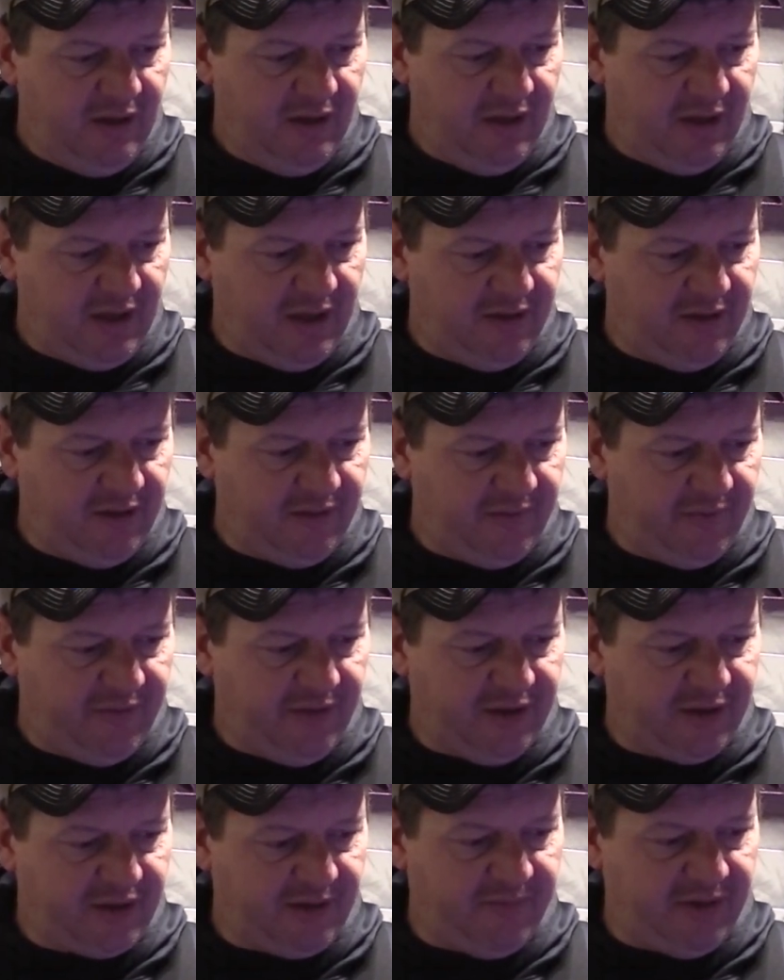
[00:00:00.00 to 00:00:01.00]
I got another
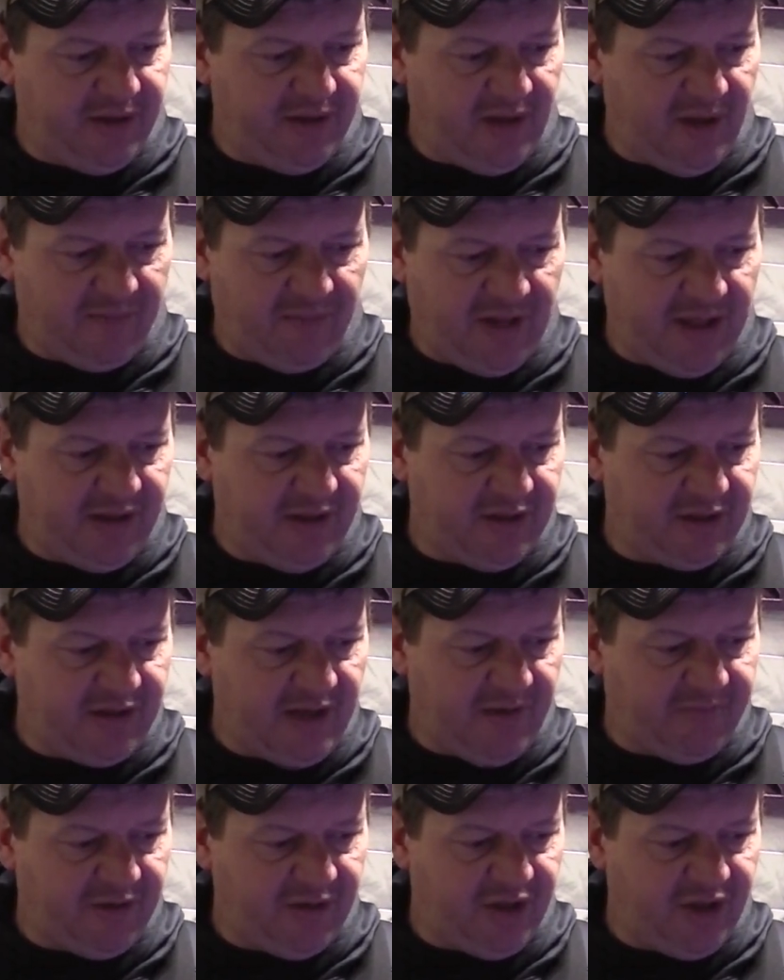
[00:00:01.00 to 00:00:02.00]
fish coming in. I might just
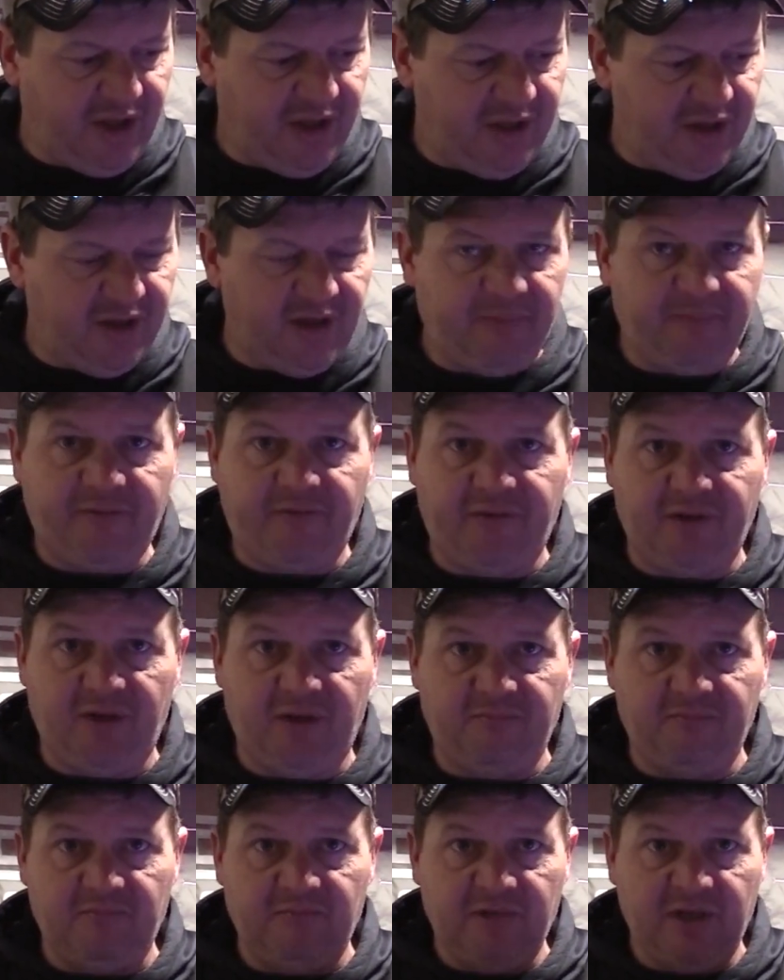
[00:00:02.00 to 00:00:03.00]
have to change up
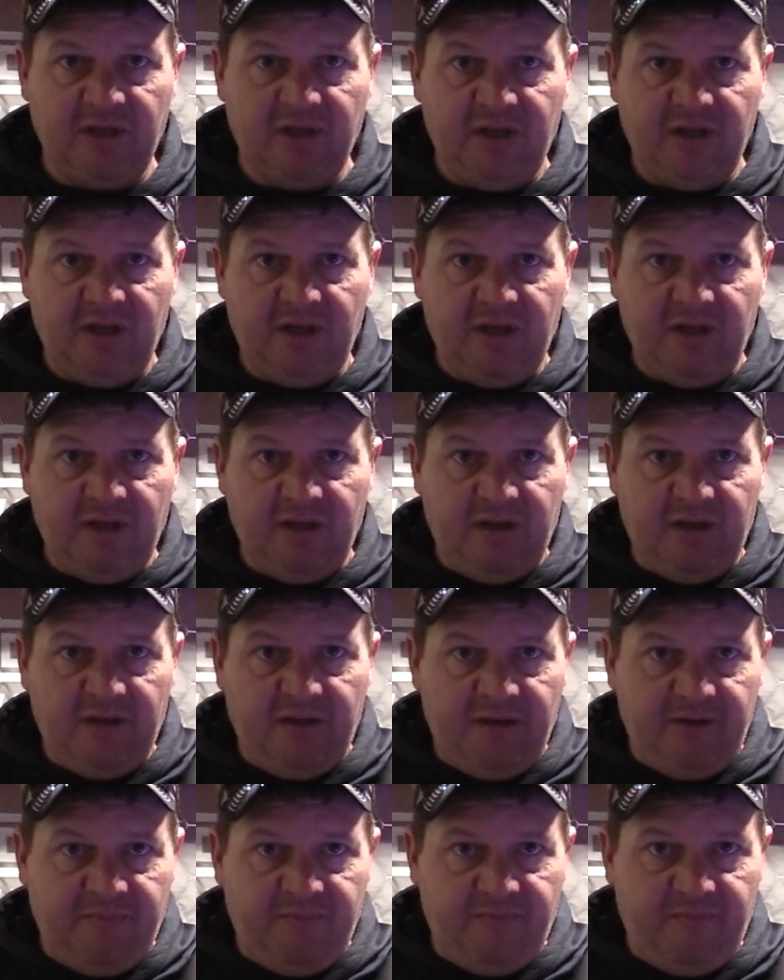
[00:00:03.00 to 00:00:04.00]
from
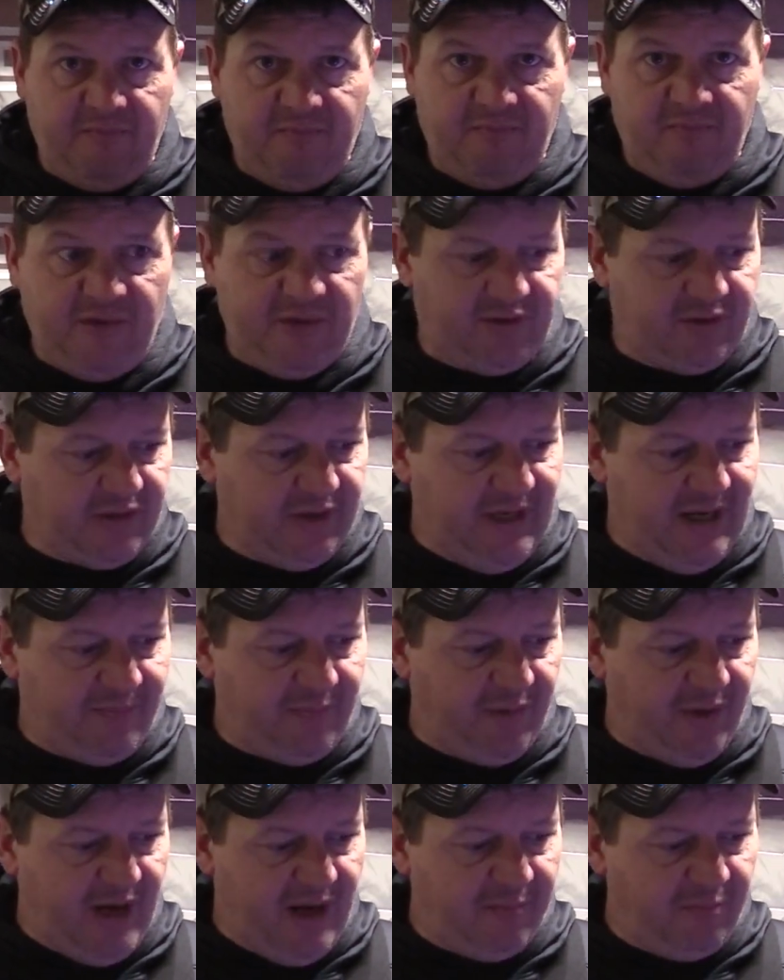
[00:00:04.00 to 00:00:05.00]
the slap
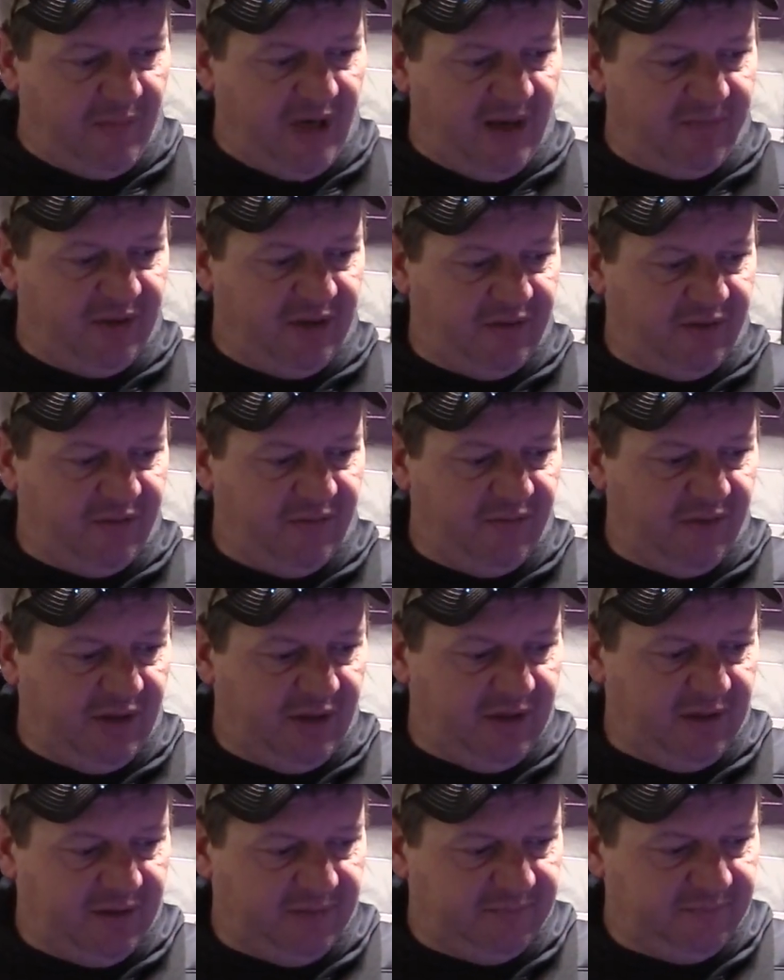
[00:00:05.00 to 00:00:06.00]
wrap maybe
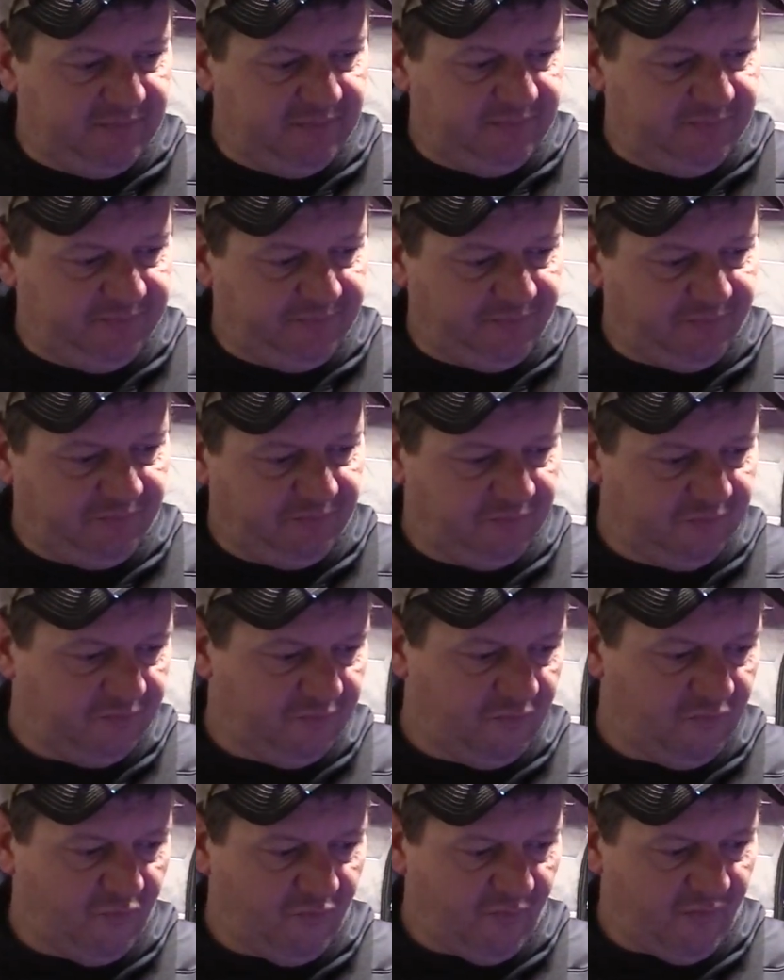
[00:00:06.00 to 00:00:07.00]
to
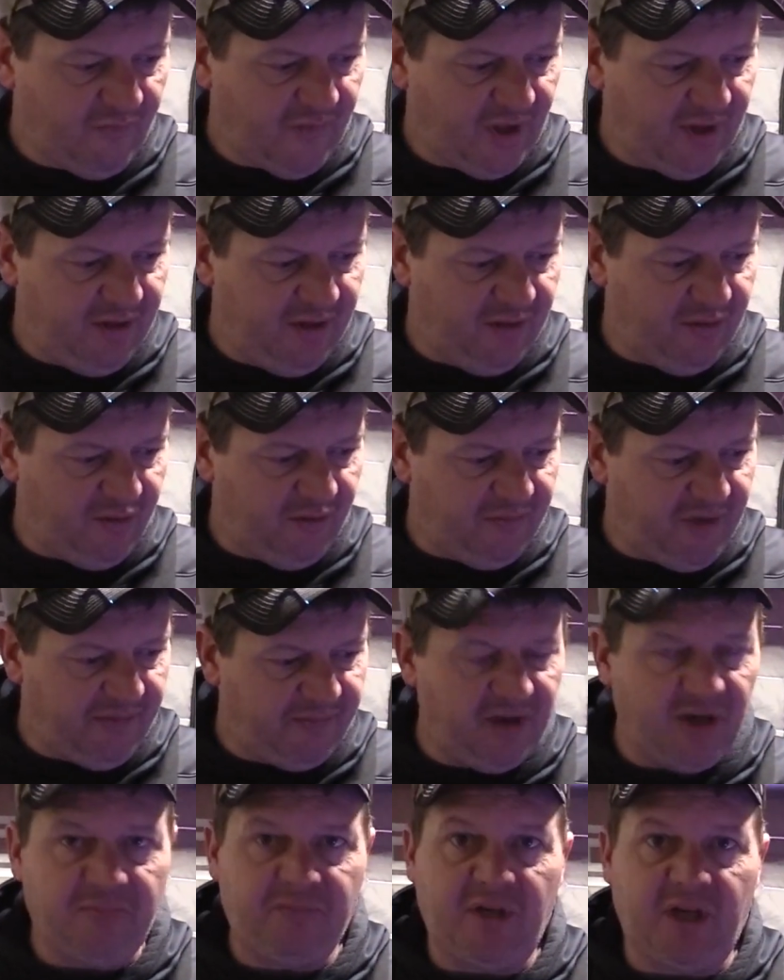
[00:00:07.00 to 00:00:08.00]

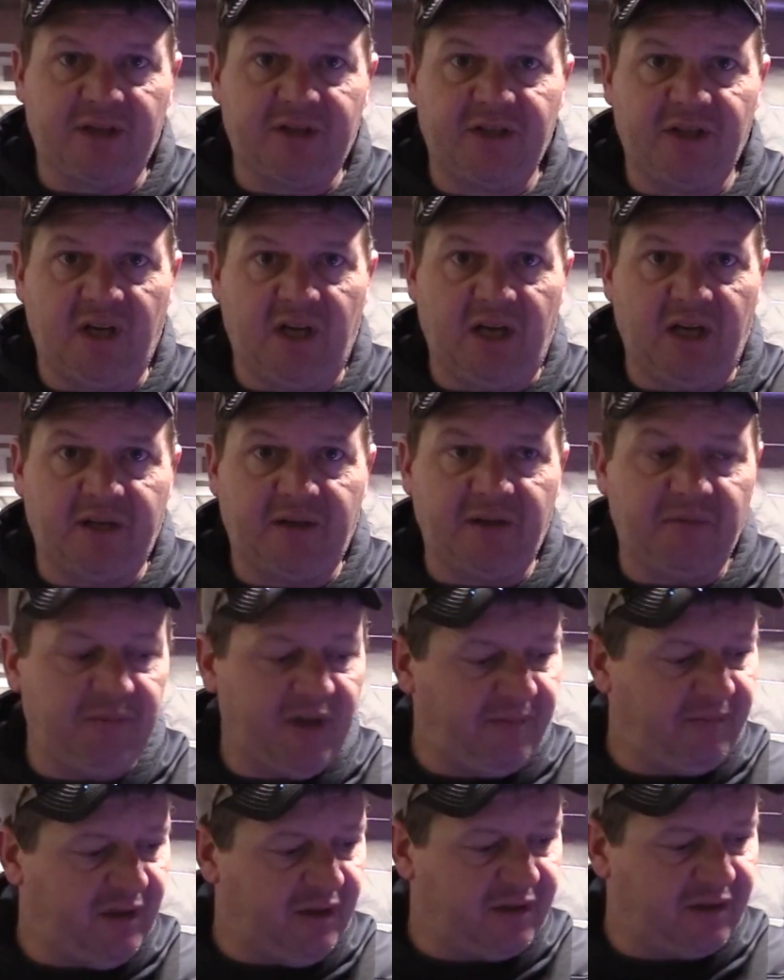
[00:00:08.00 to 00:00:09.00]
maybe a buckshot or
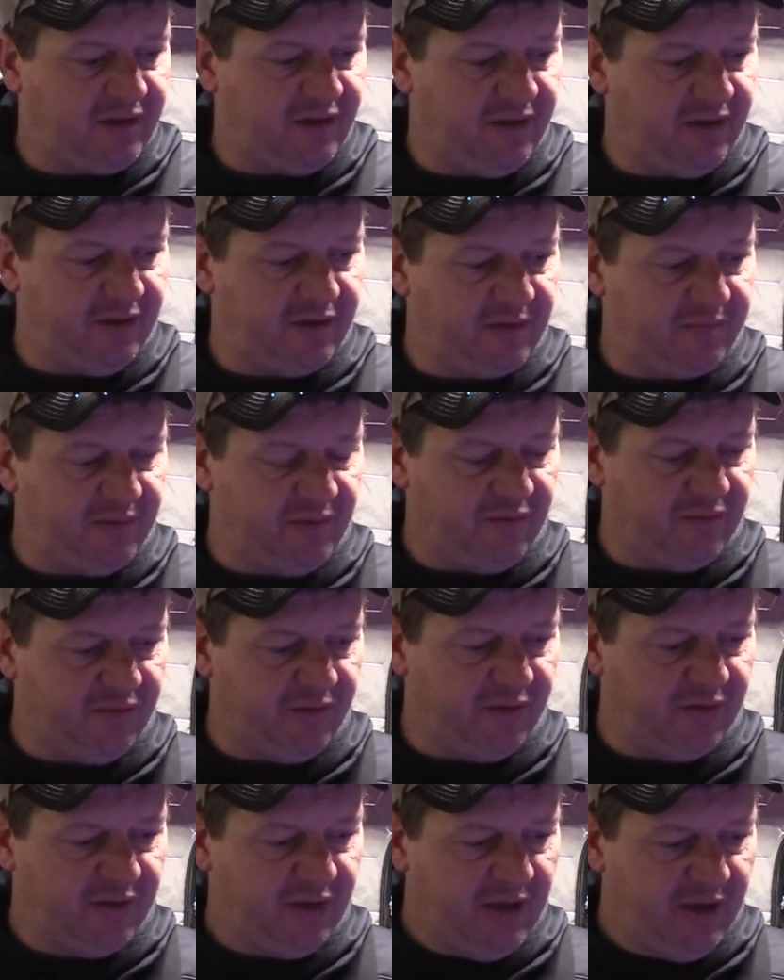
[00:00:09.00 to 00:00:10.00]
maybe a slender
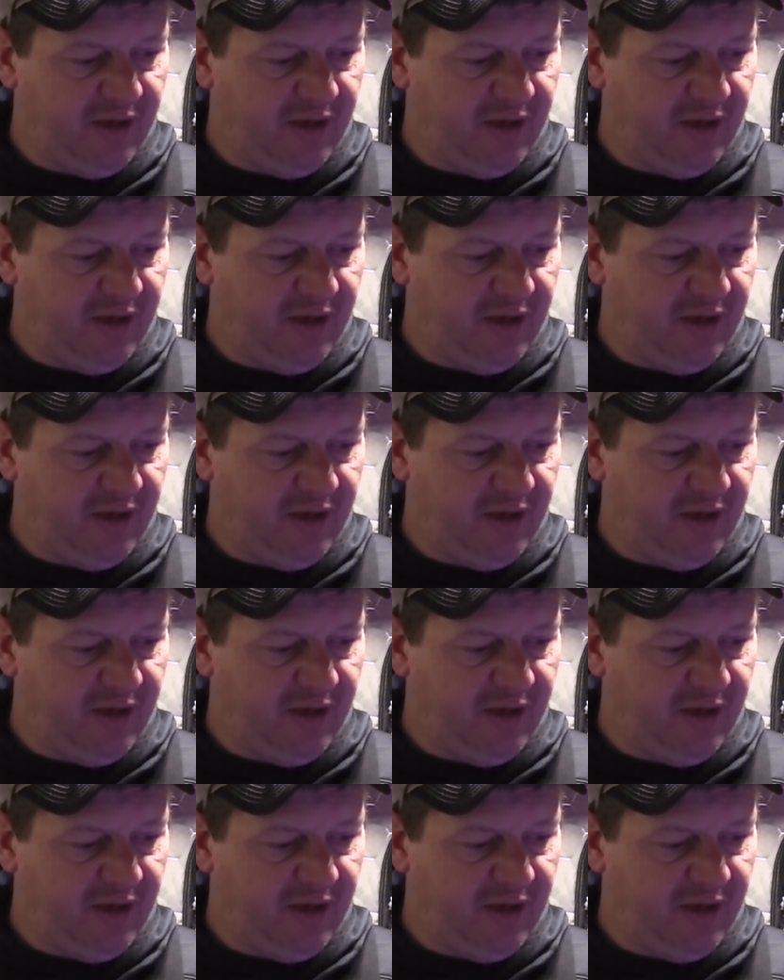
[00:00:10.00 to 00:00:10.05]
spoon.